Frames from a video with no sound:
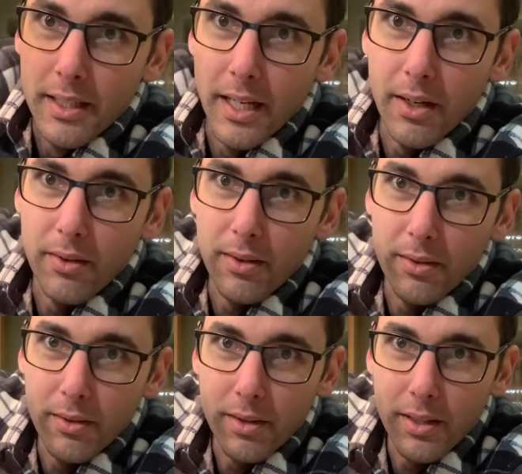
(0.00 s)
Now,
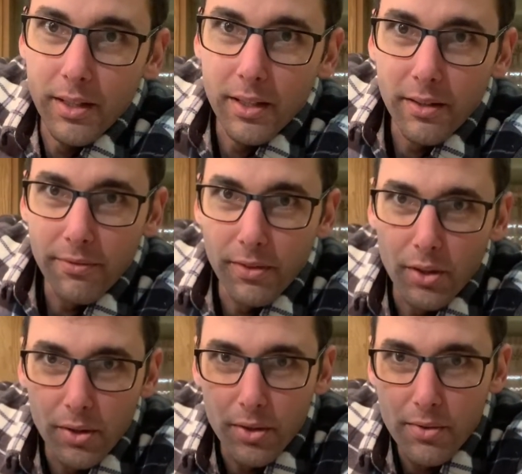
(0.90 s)
if
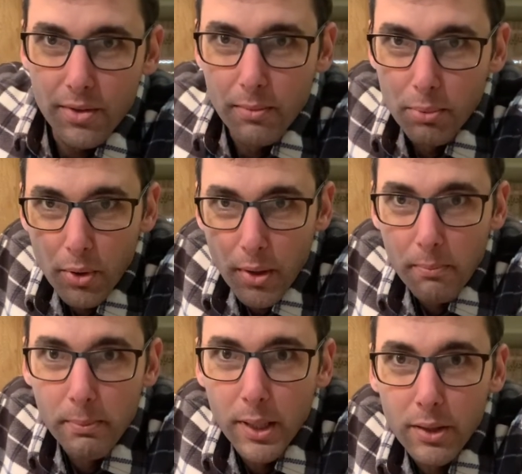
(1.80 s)
you're used to
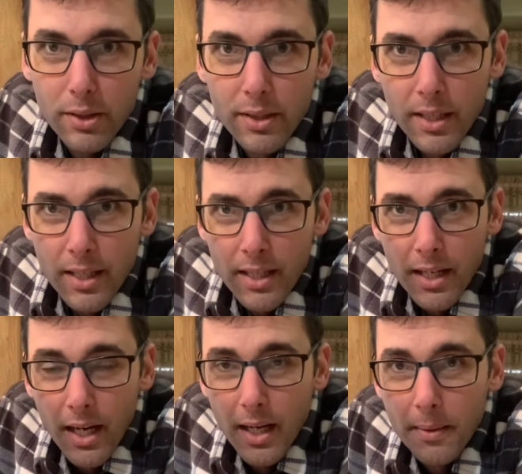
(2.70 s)
brewing beer,
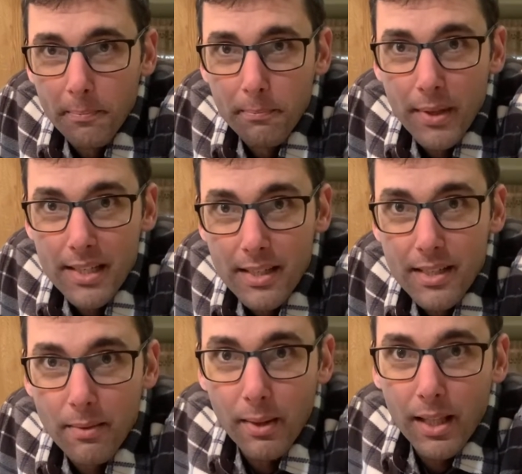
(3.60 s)
this is
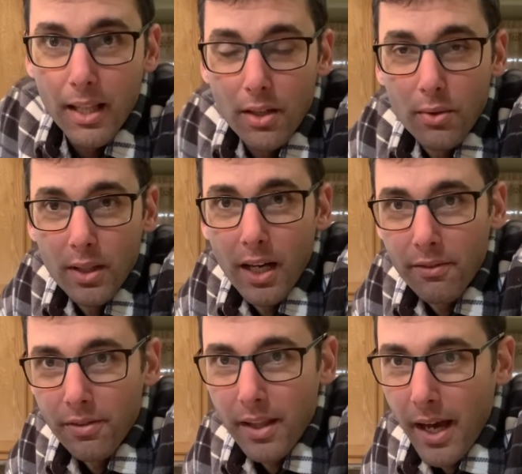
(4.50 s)
something they do a lot
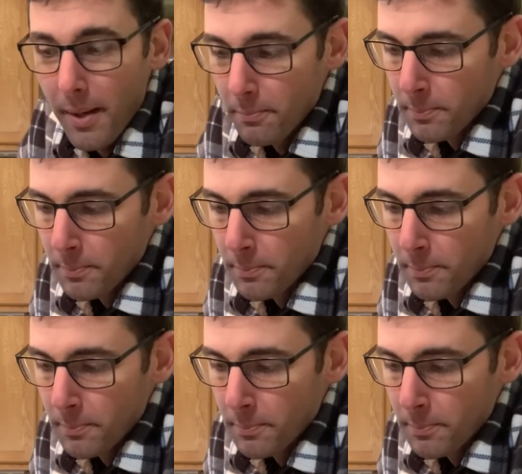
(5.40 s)
for that.